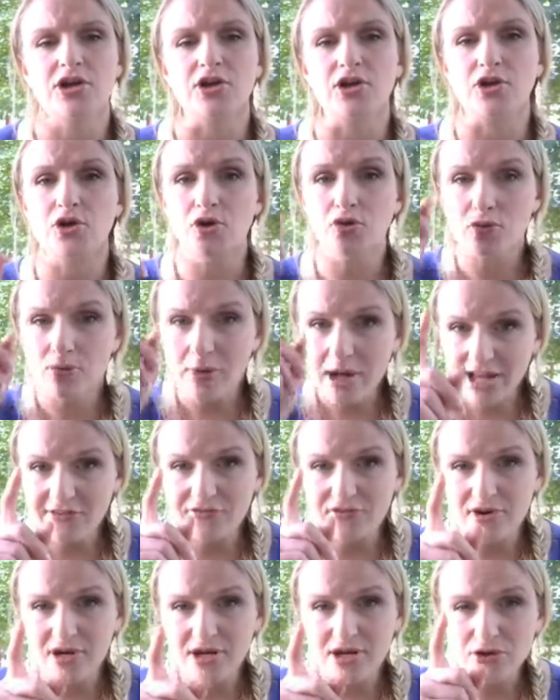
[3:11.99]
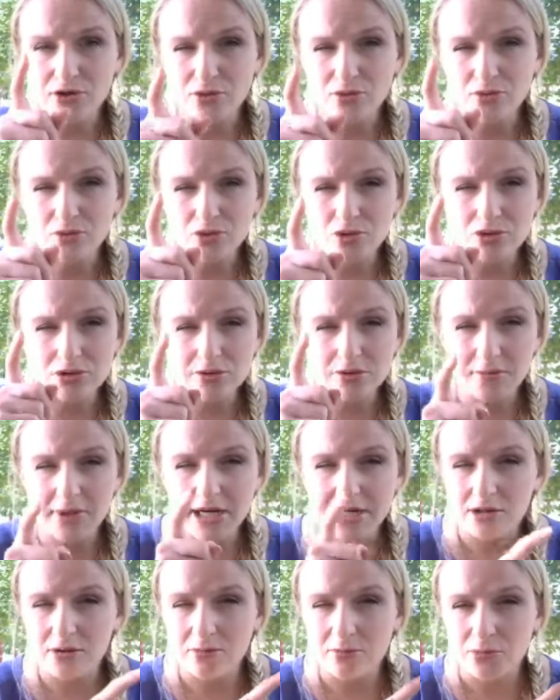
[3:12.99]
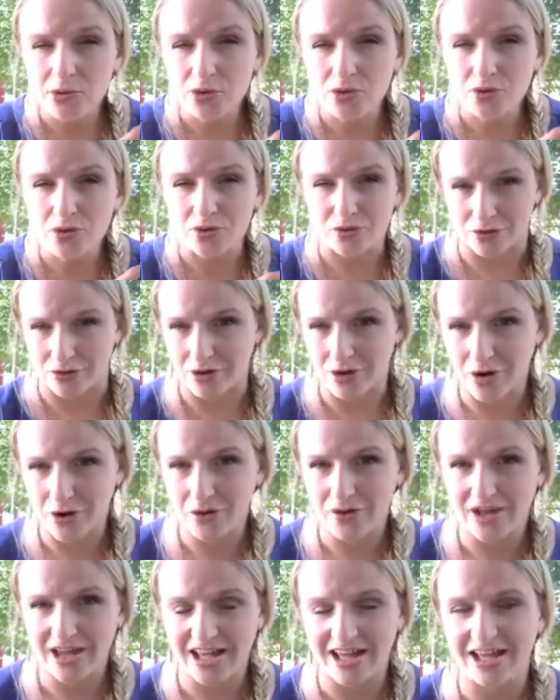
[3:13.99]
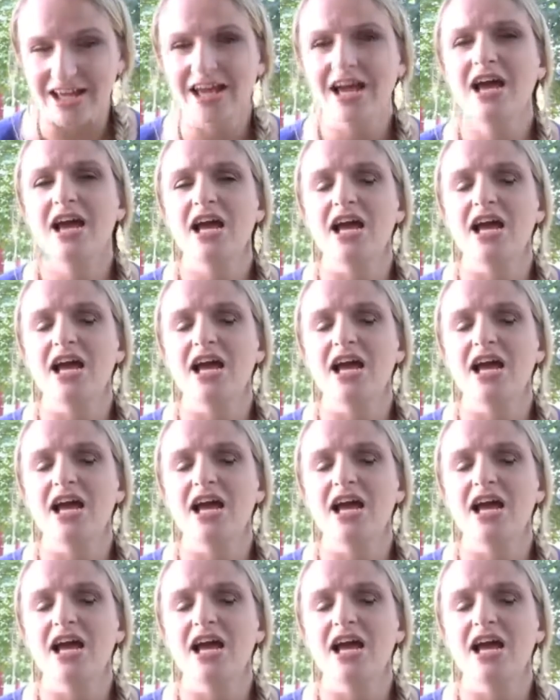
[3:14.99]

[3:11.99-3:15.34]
You, my friend, are ruled by the moon, okay?